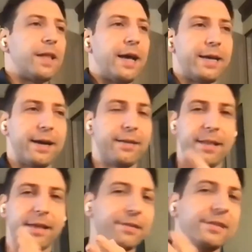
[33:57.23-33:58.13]

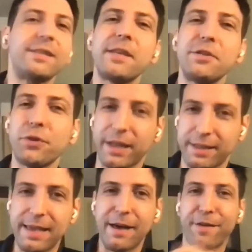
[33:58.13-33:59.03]
let's just say you do a
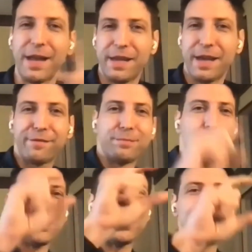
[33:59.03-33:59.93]
TF-IDF
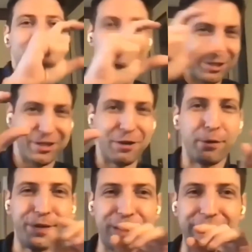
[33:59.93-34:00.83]
model and you look at the
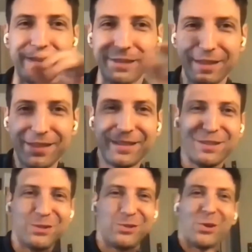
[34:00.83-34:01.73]
coefficients.
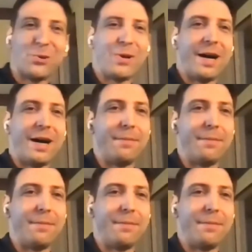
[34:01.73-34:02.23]
So